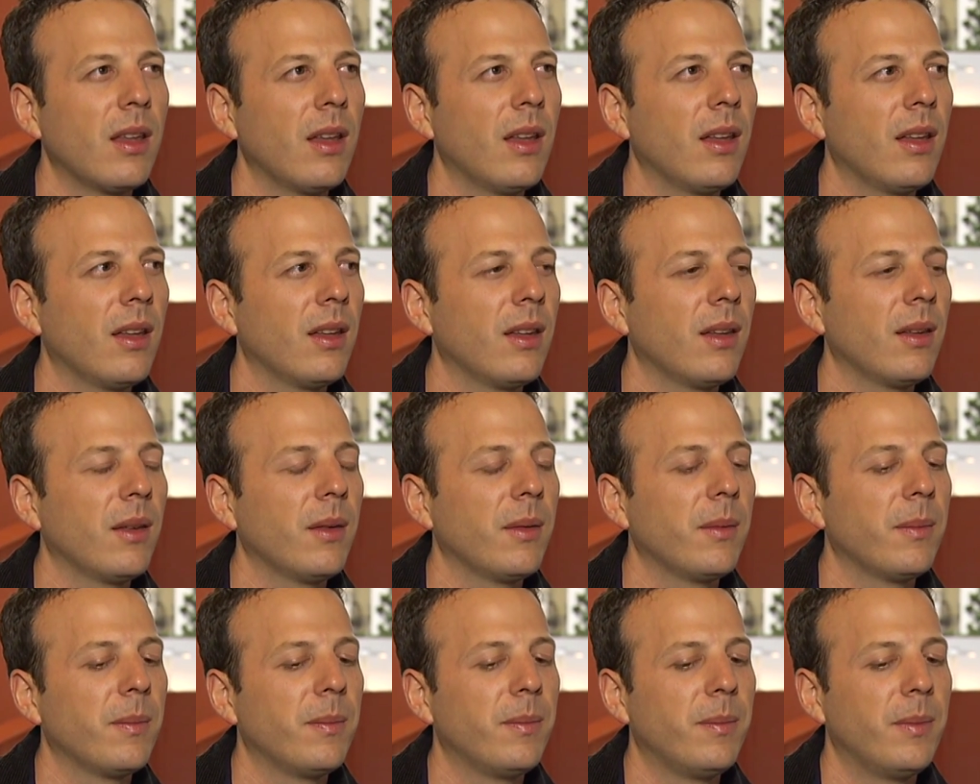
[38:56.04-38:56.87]

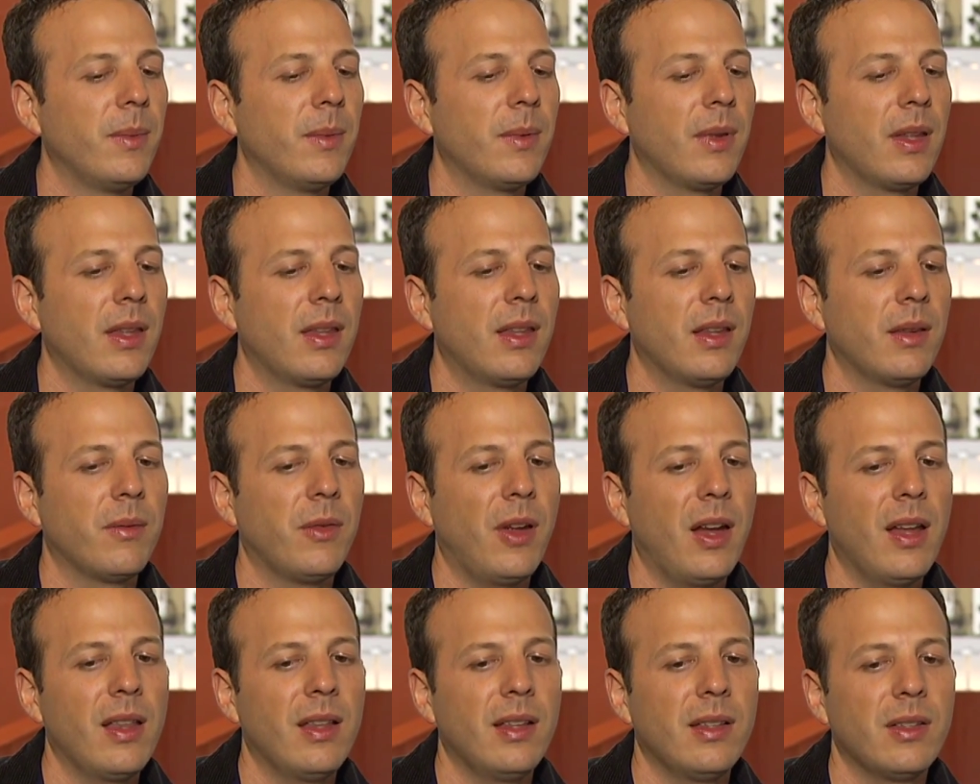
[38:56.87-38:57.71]
The
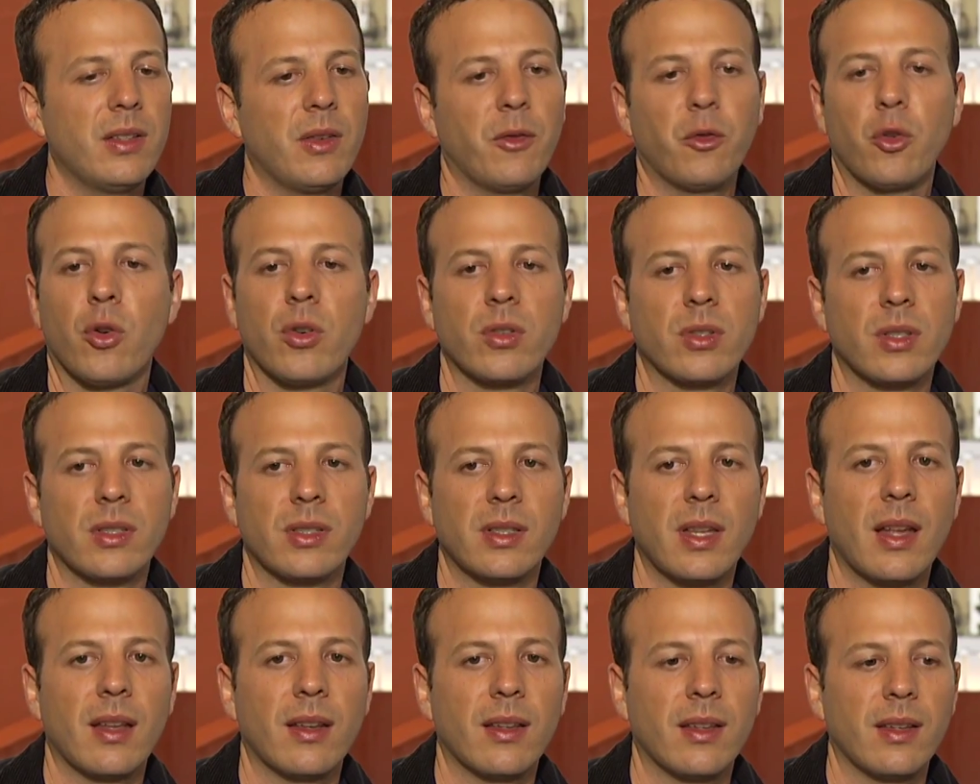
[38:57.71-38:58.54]
violence, of course,
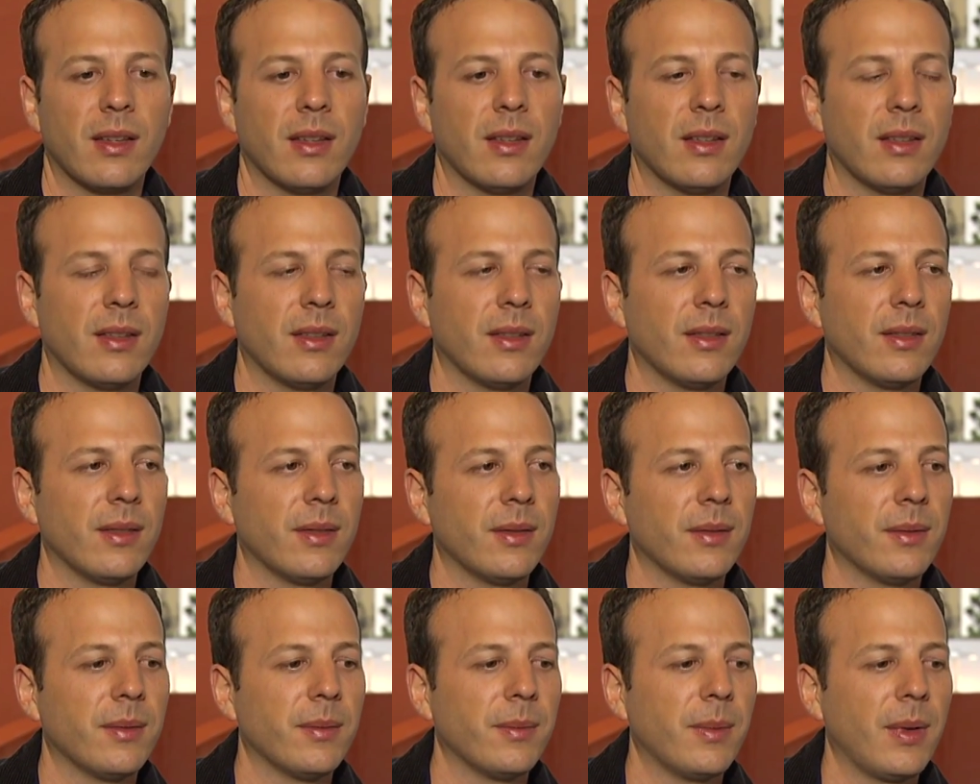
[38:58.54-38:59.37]
is not
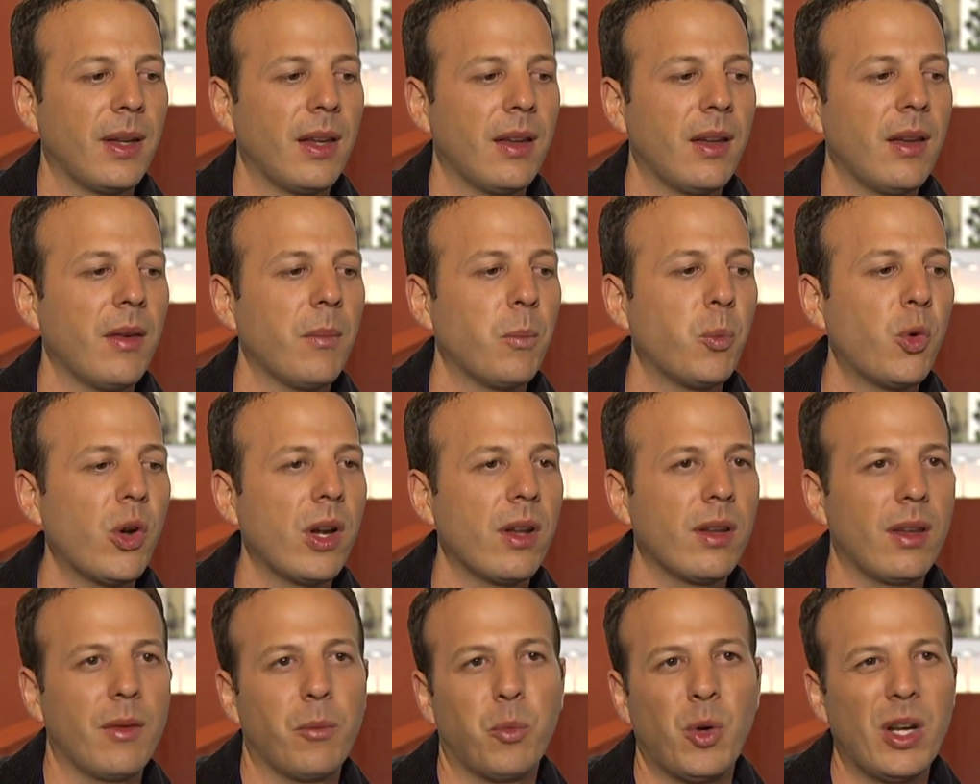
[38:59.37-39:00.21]

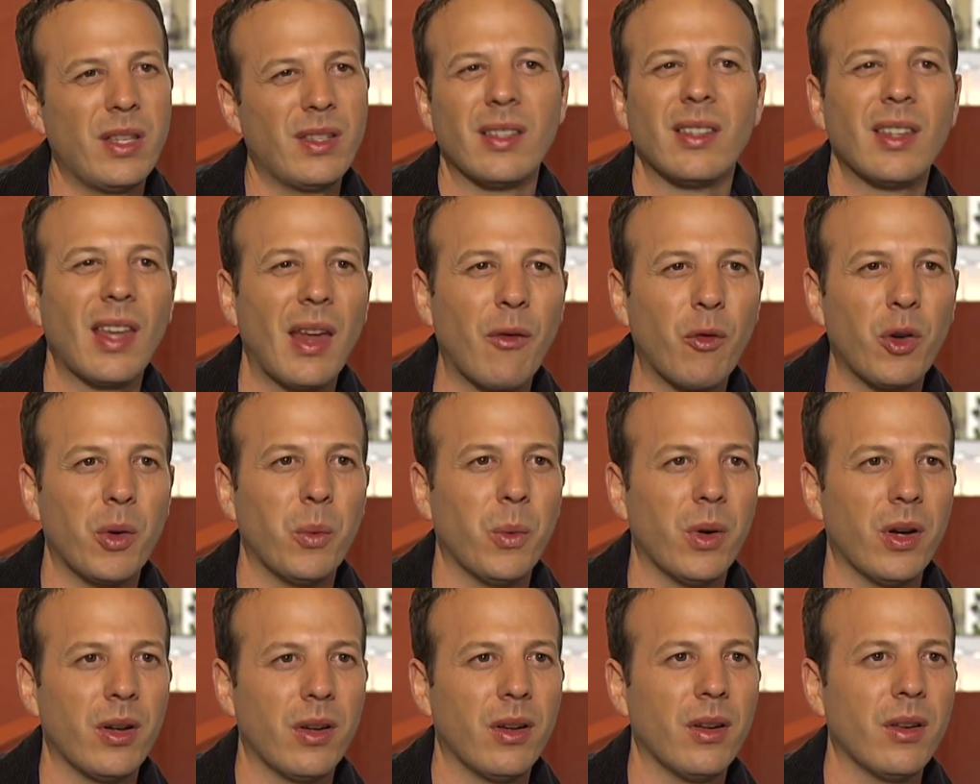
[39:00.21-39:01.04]
present
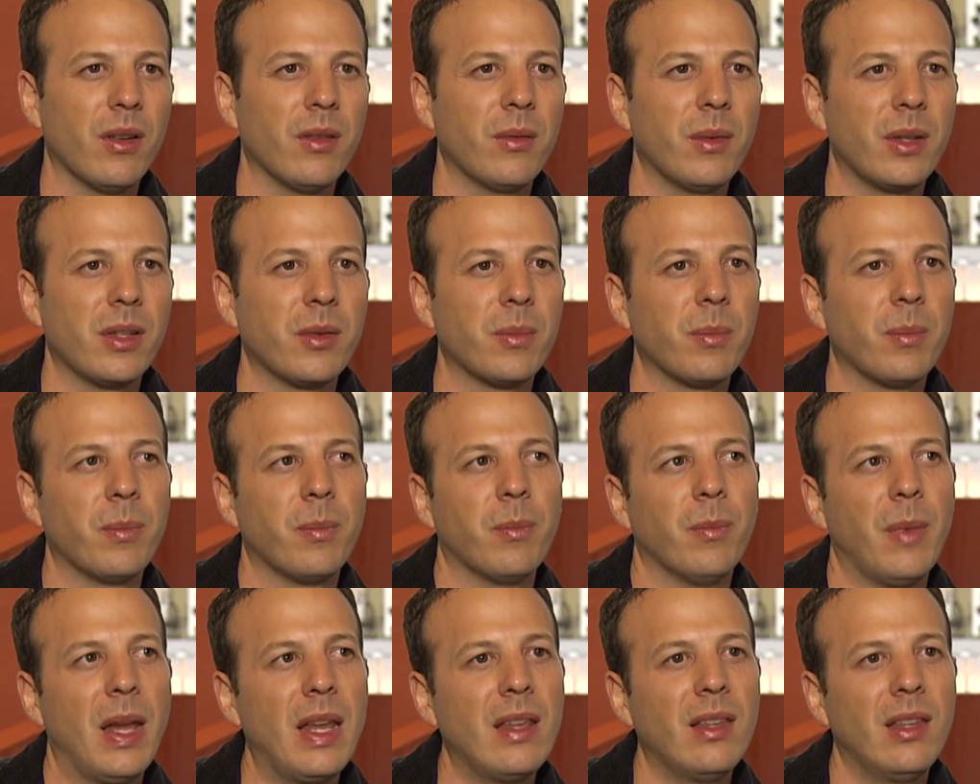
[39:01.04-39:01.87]
everywhere. You know, it's
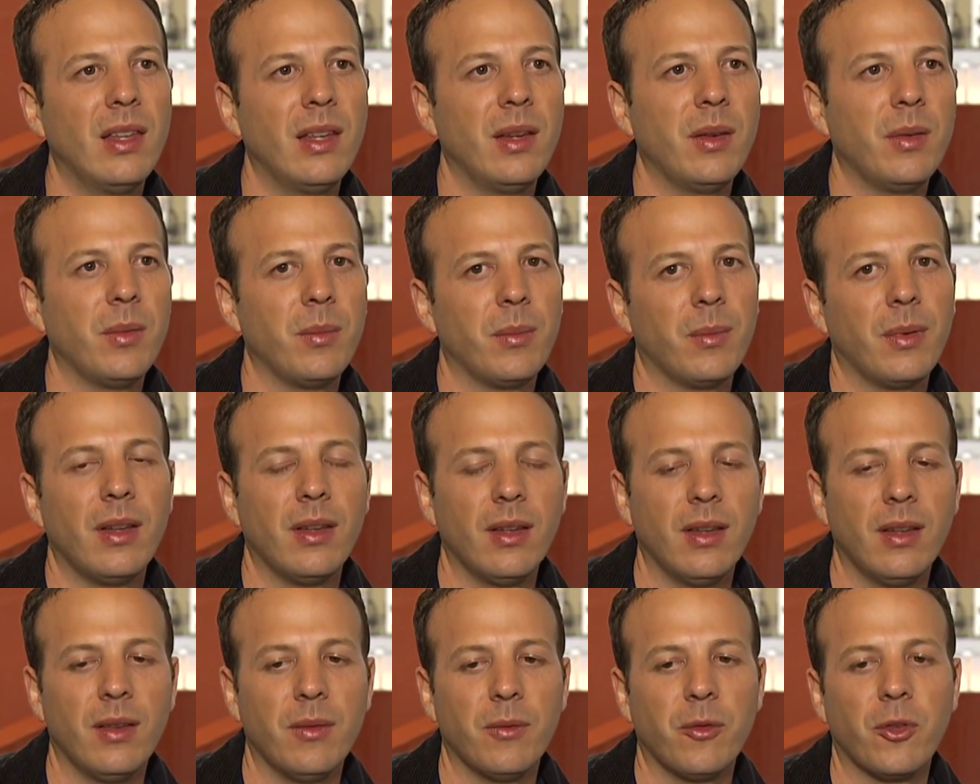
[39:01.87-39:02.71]
mainly
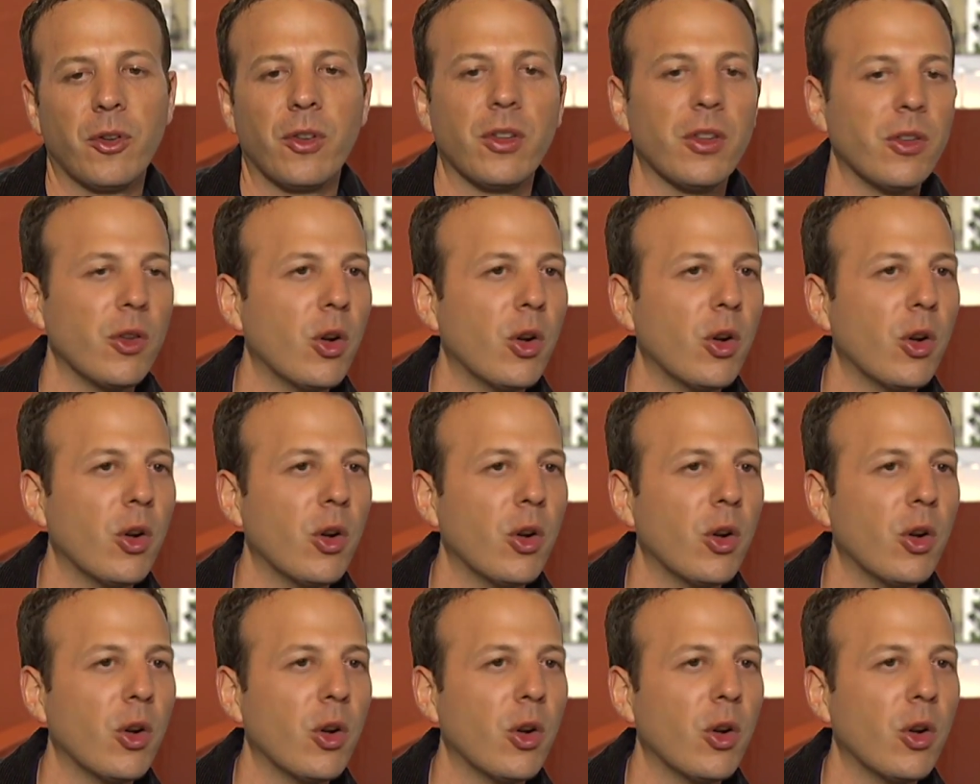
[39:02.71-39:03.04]
for